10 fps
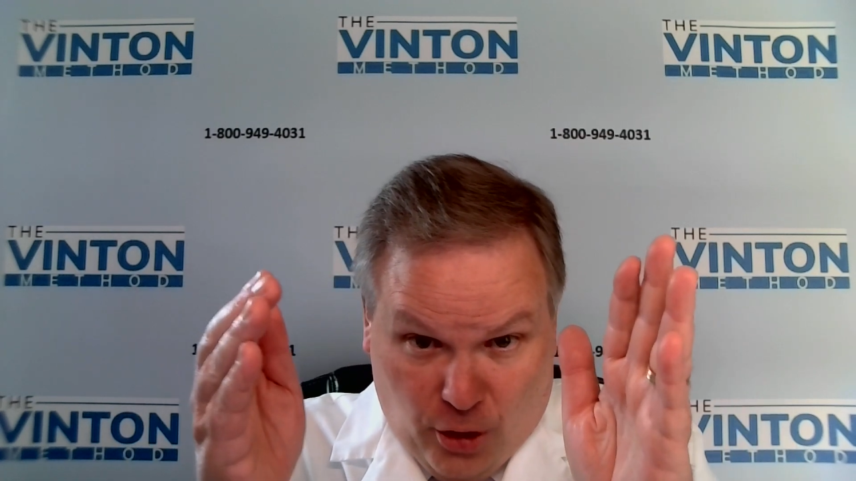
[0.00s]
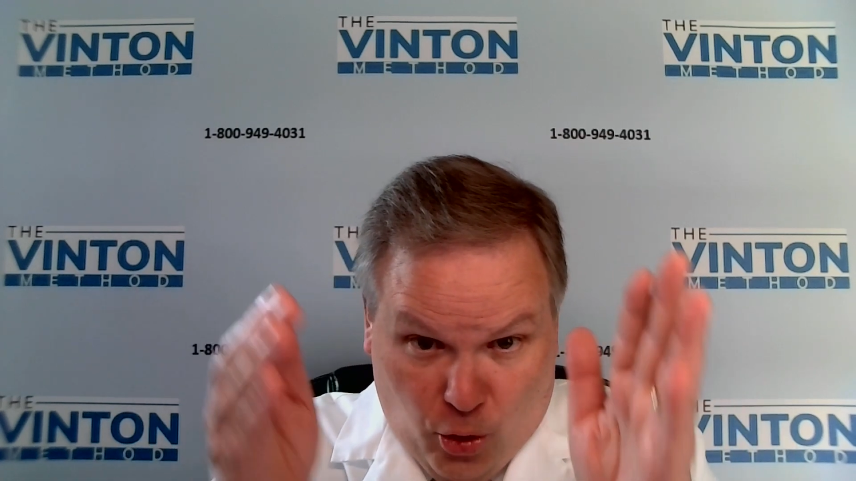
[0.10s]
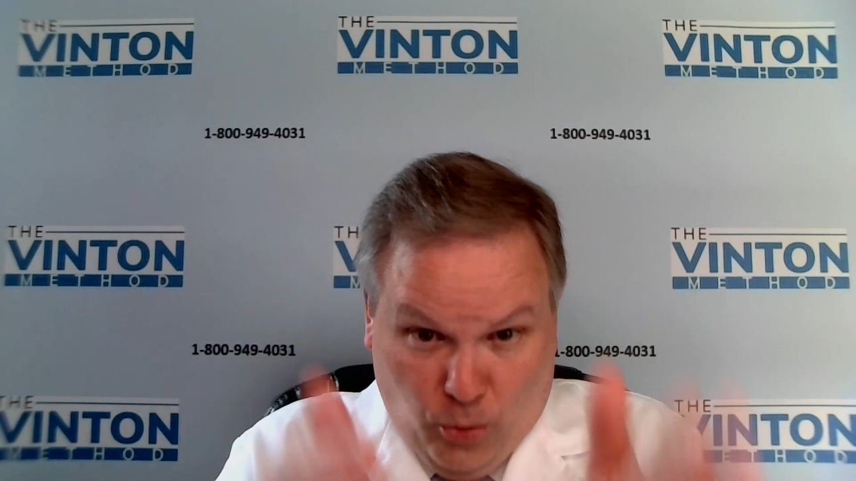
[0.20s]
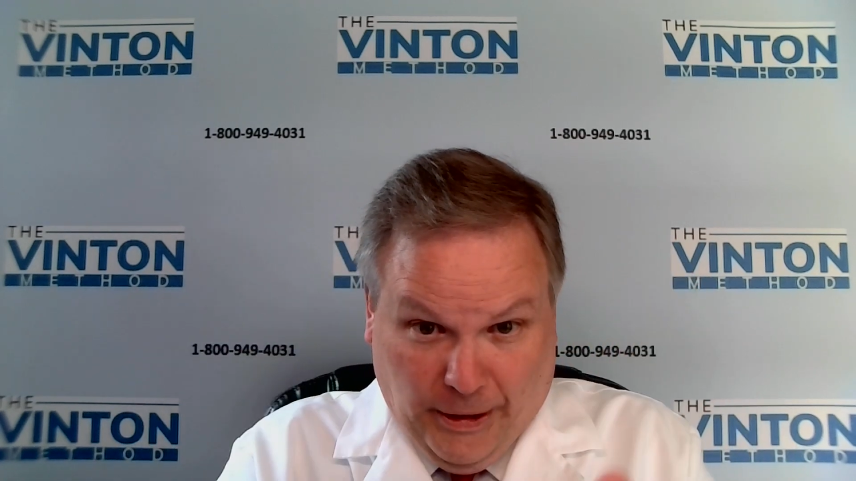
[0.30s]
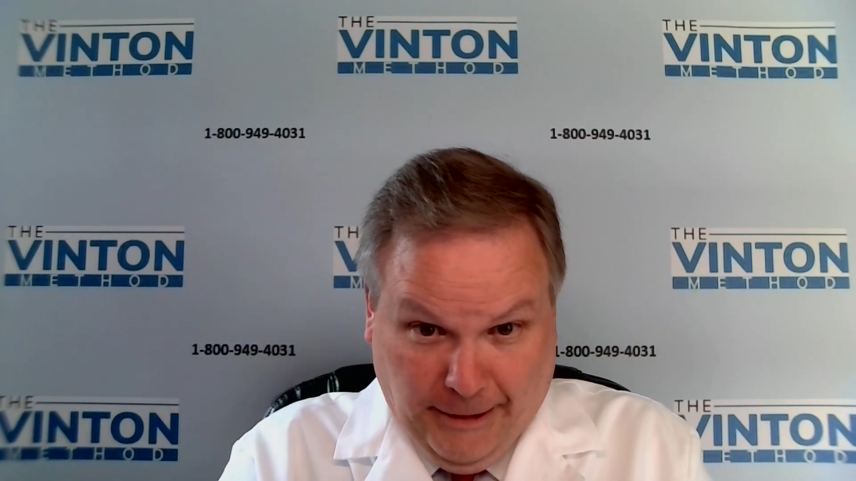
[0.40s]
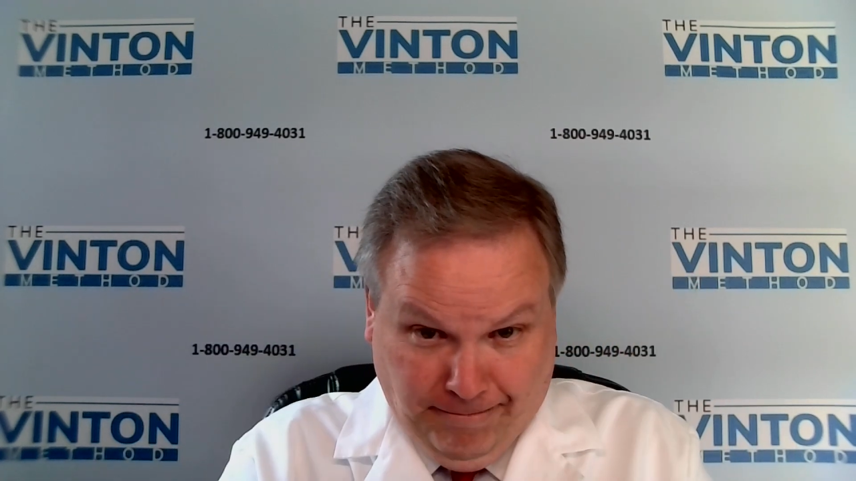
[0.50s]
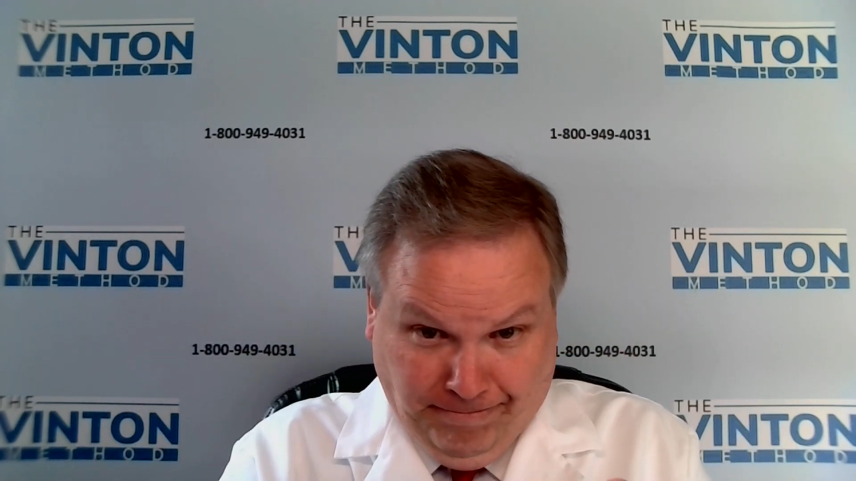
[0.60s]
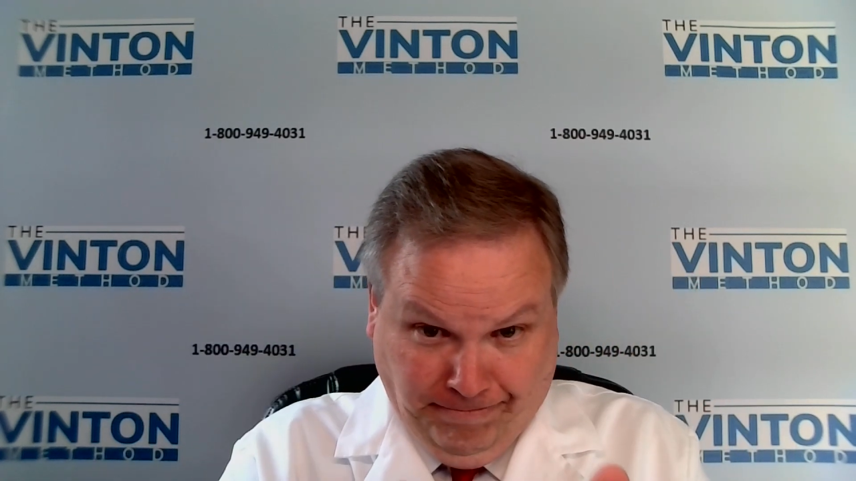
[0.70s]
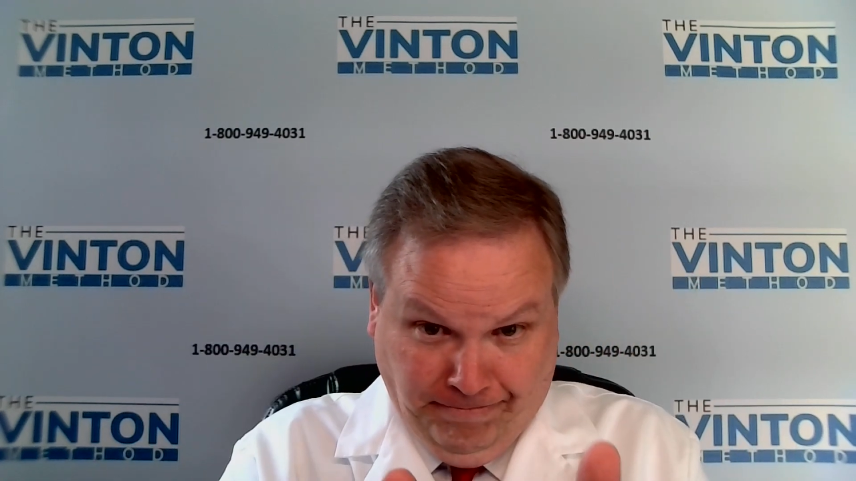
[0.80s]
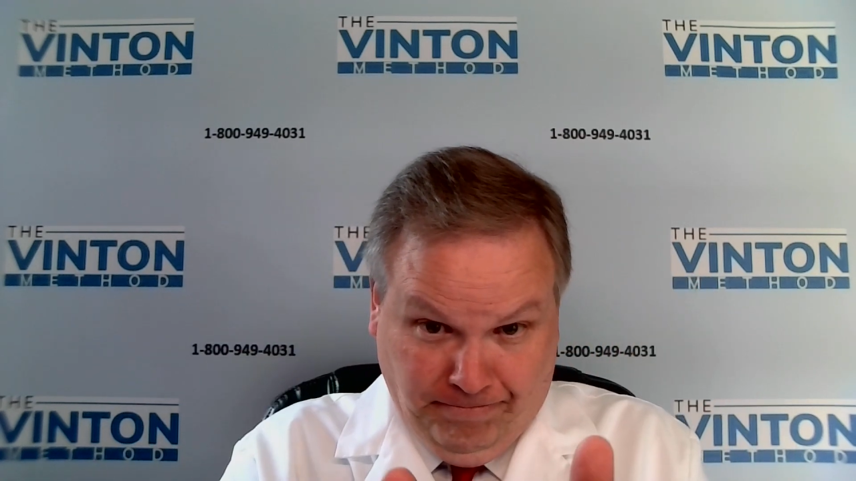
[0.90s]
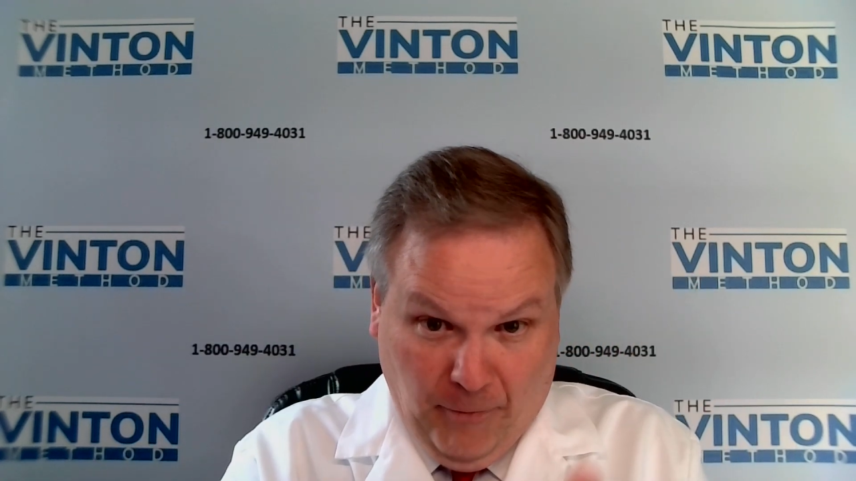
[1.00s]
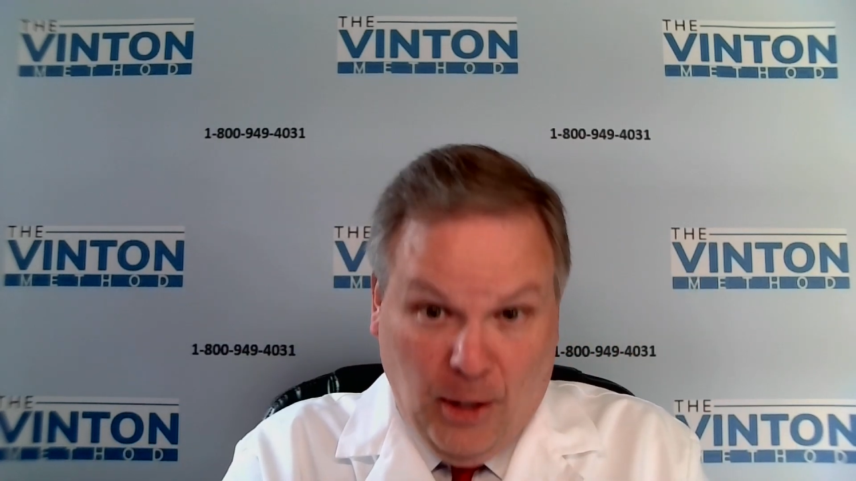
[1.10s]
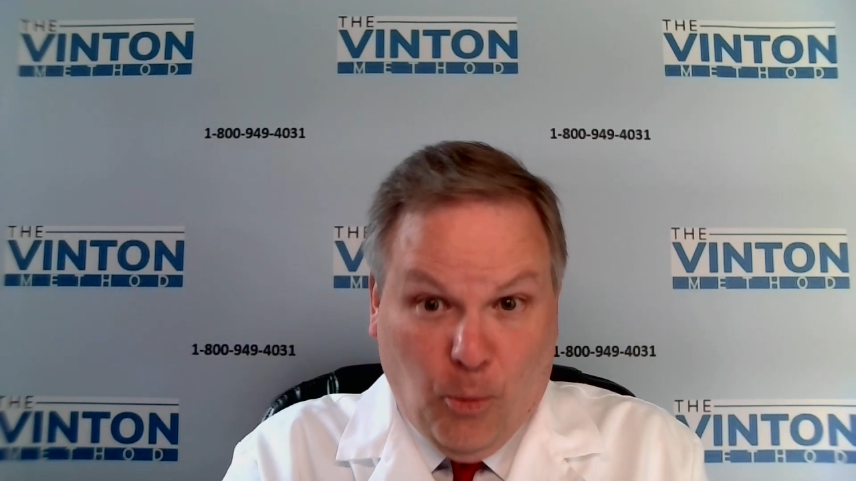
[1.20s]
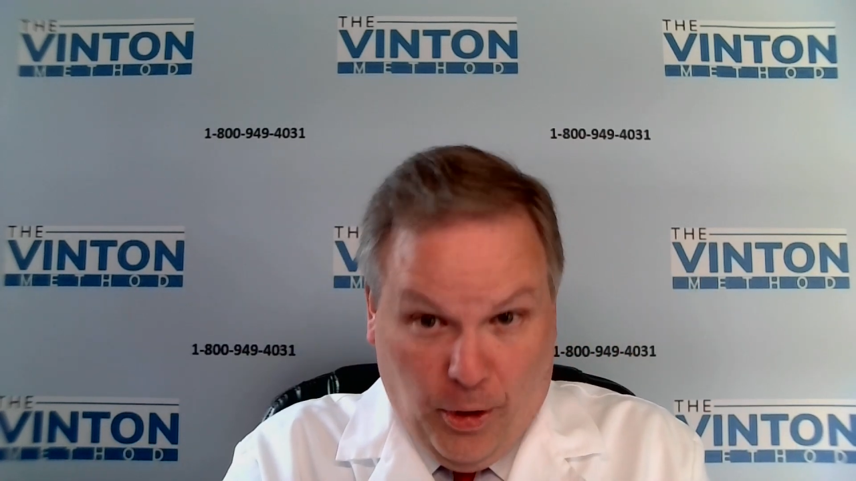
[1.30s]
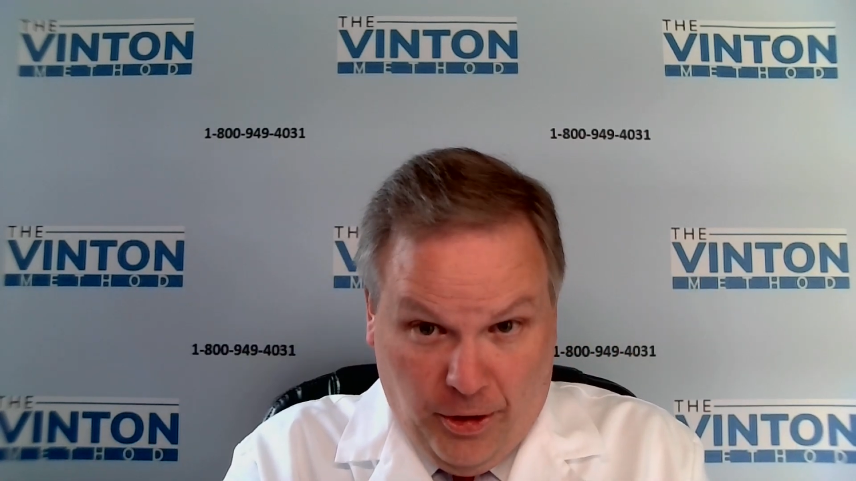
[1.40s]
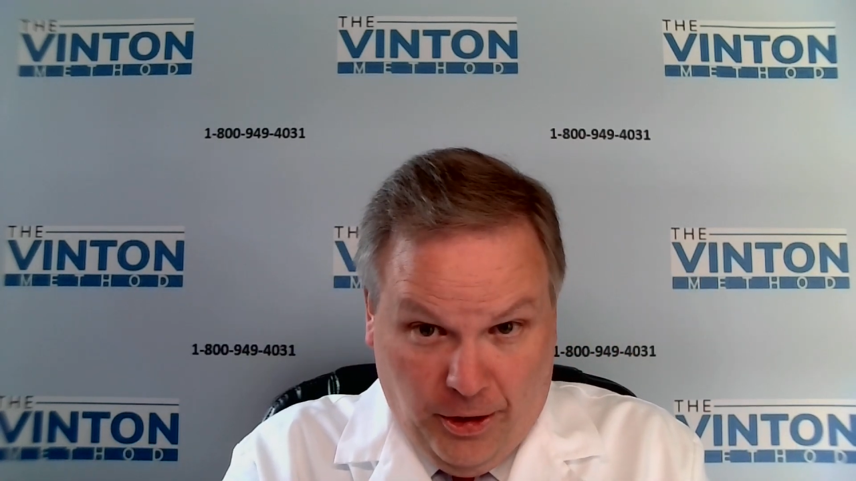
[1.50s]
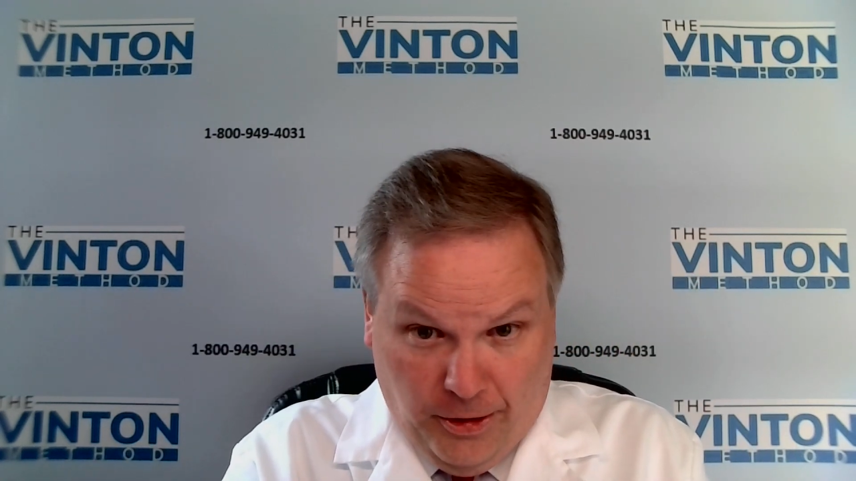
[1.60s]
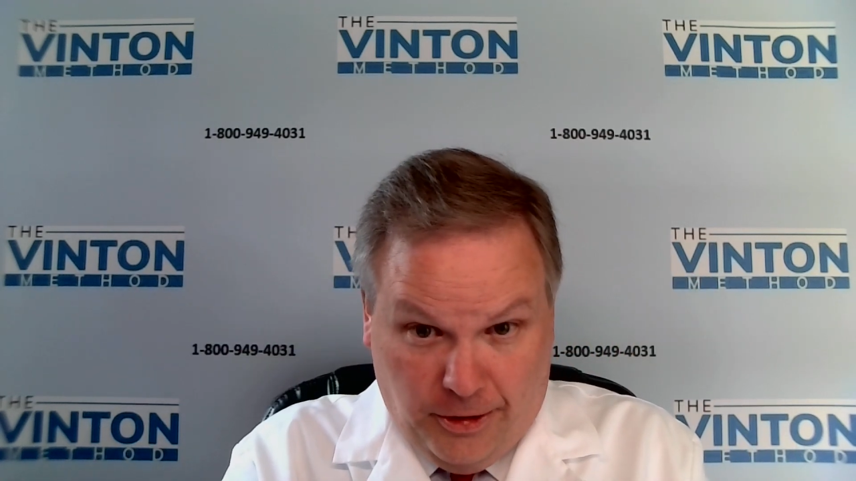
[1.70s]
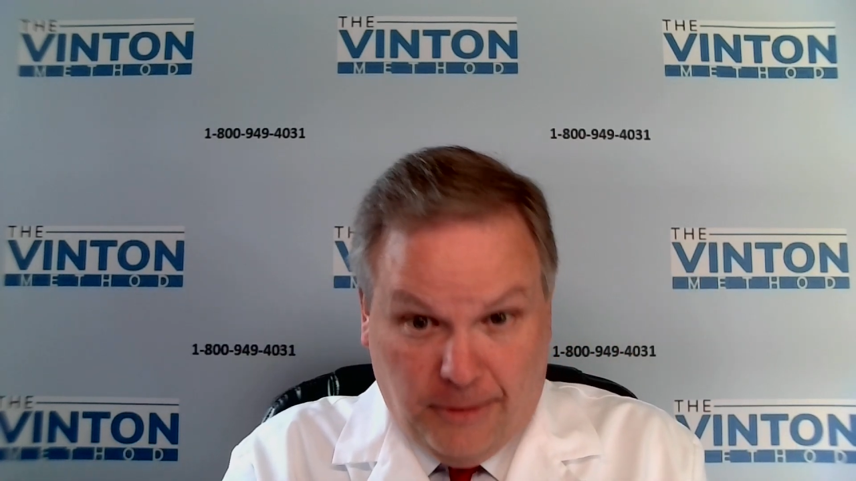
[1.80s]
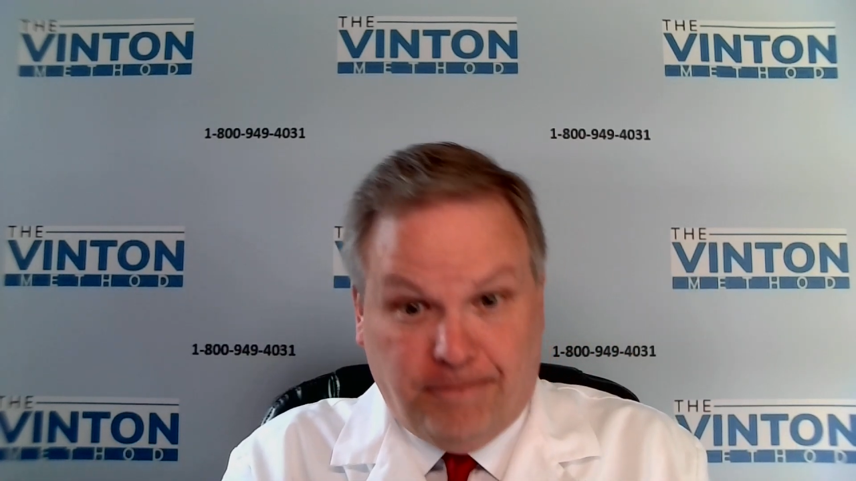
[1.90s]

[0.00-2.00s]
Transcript: only at where it hurts,